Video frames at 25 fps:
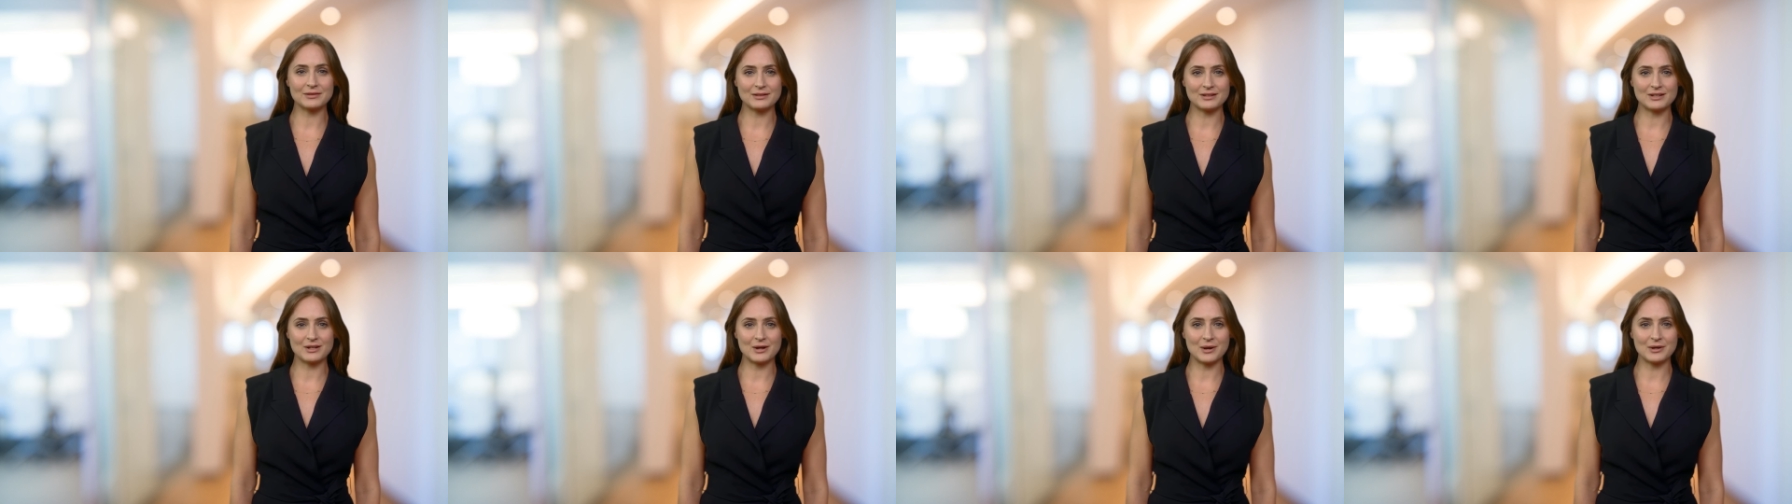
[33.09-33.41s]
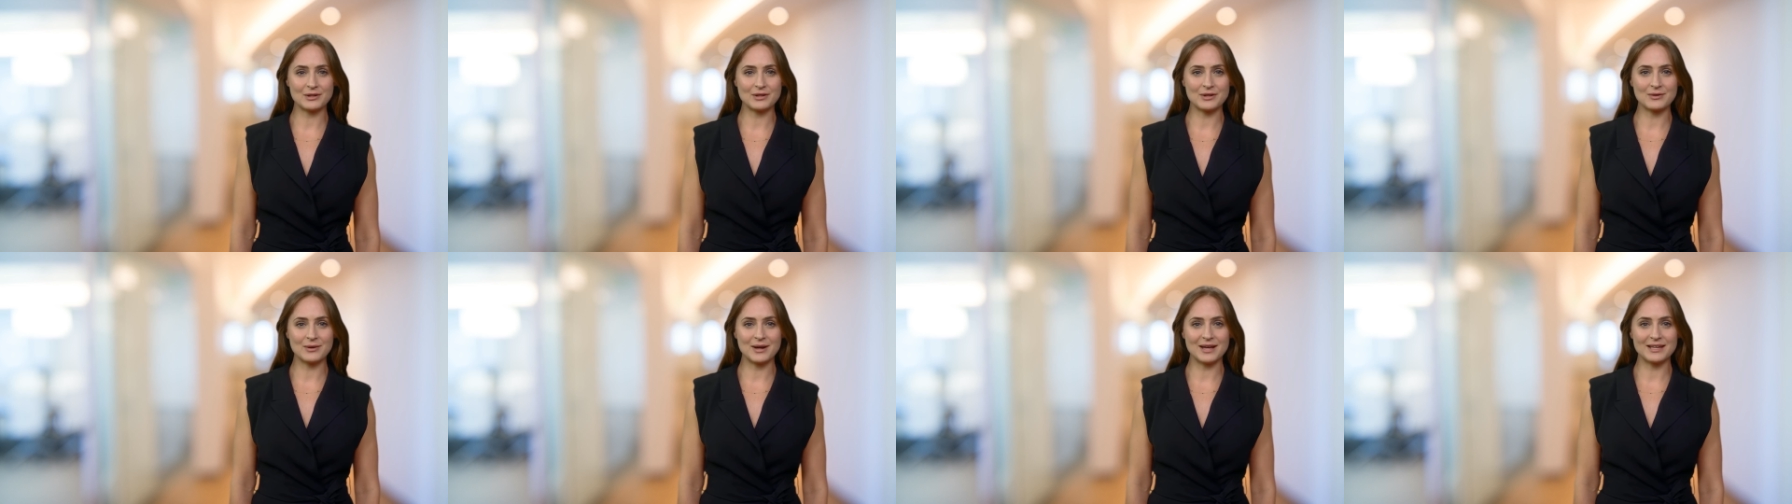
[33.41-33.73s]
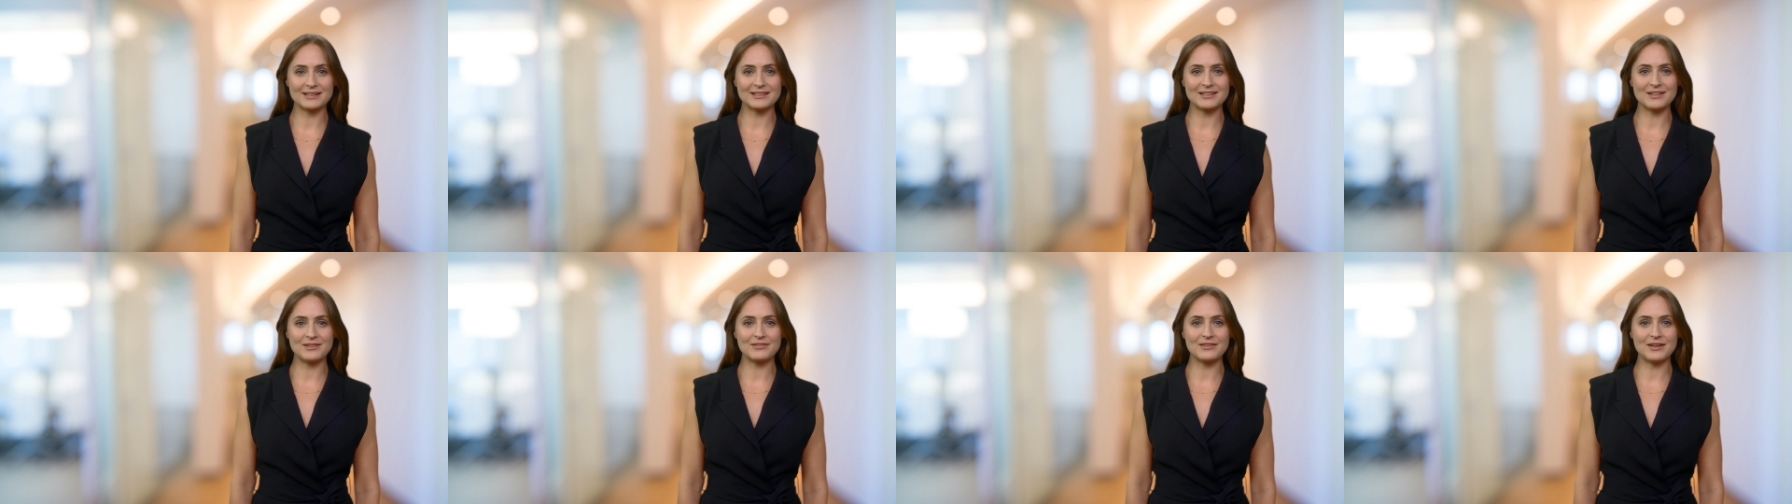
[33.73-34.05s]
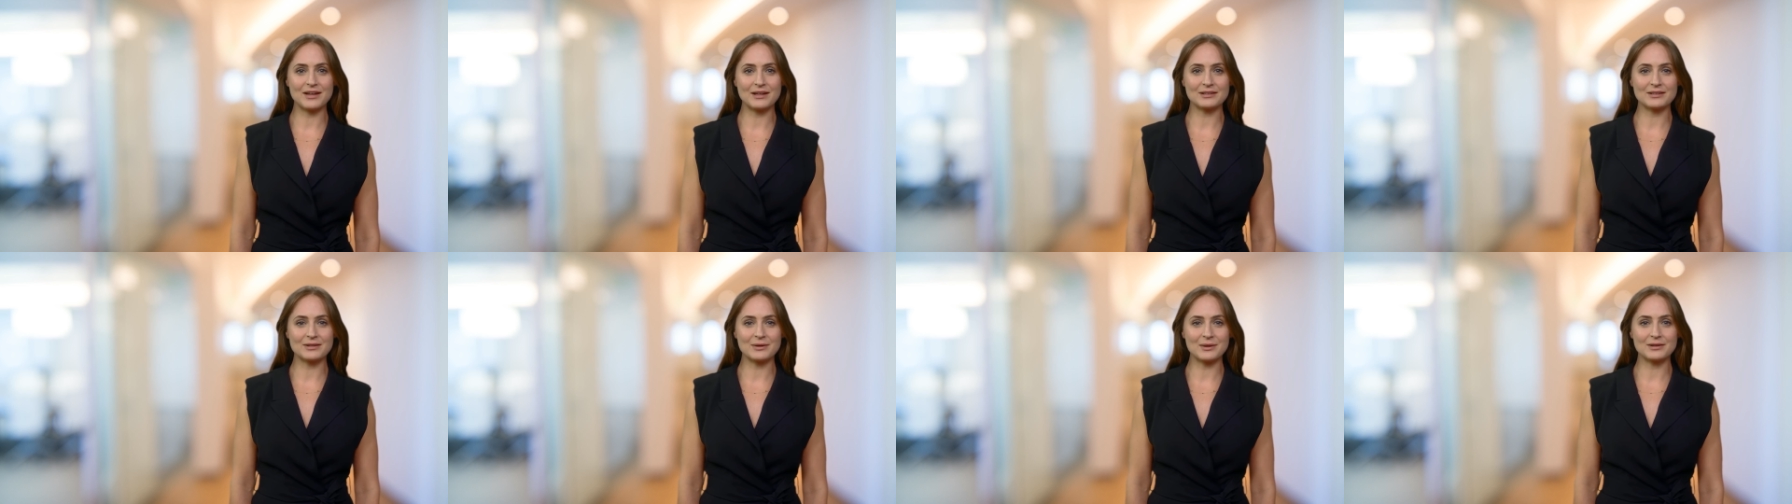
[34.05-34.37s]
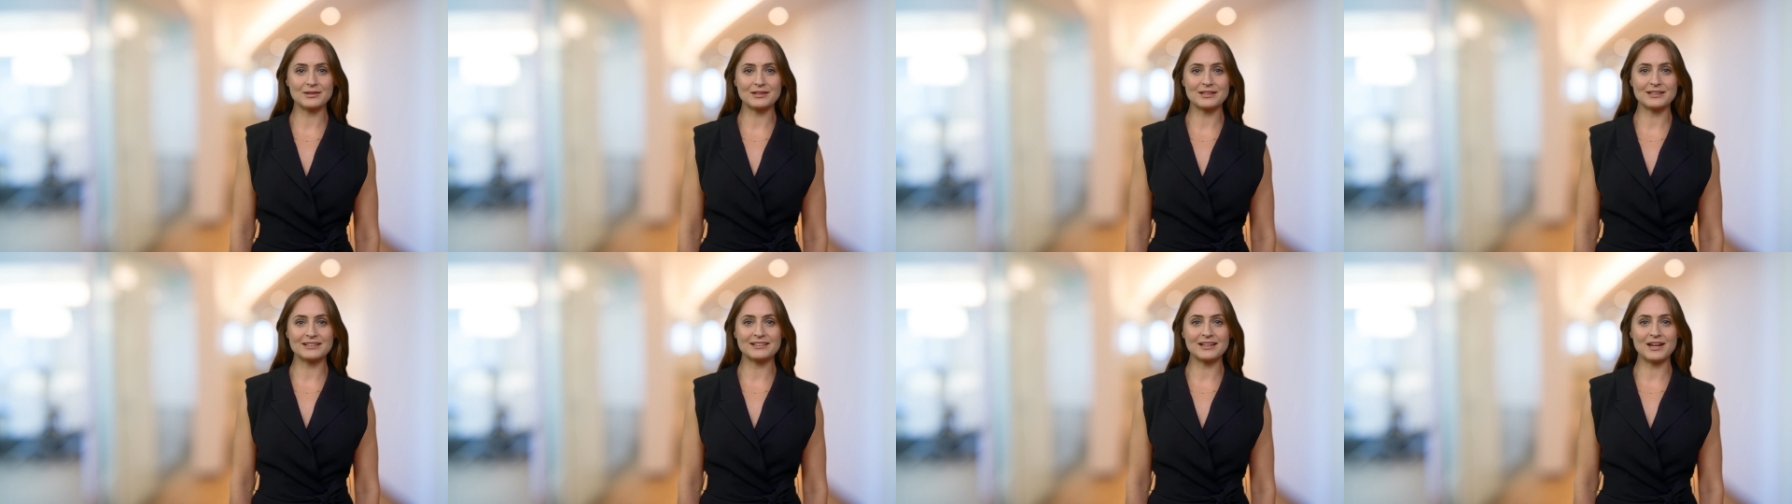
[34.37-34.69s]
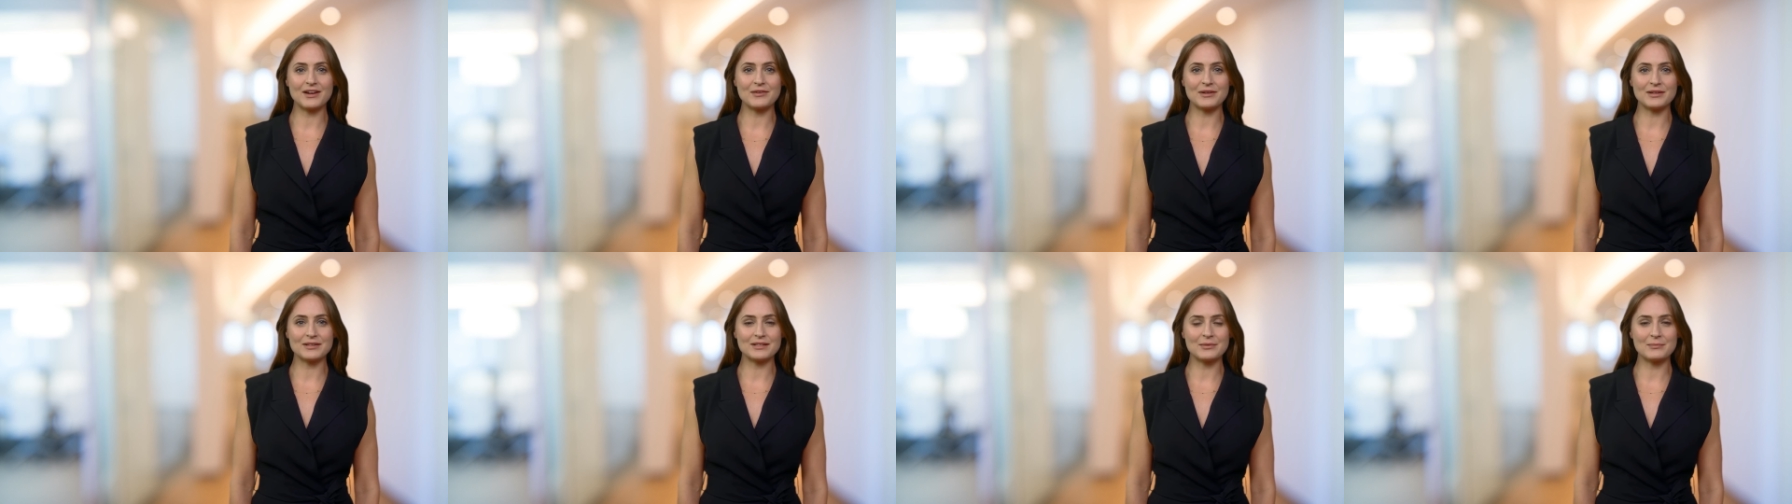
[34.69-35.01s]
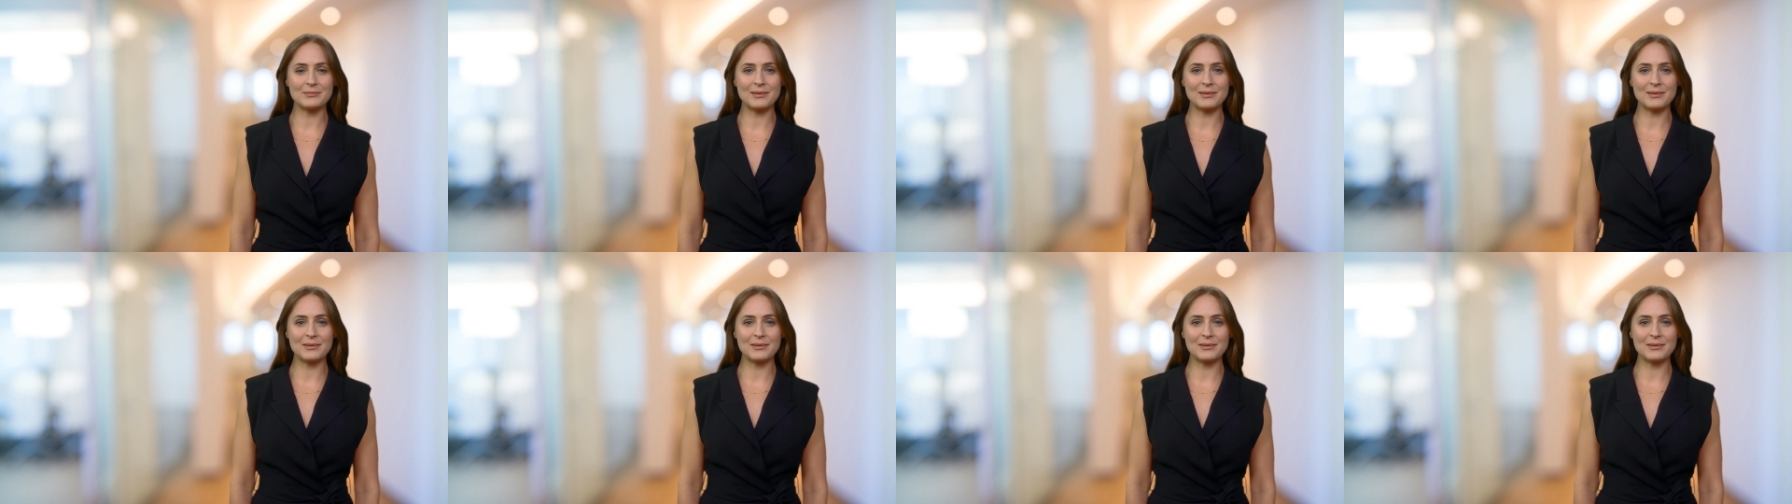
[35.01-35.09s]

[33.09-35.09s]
Join the ranks of those who have discovered the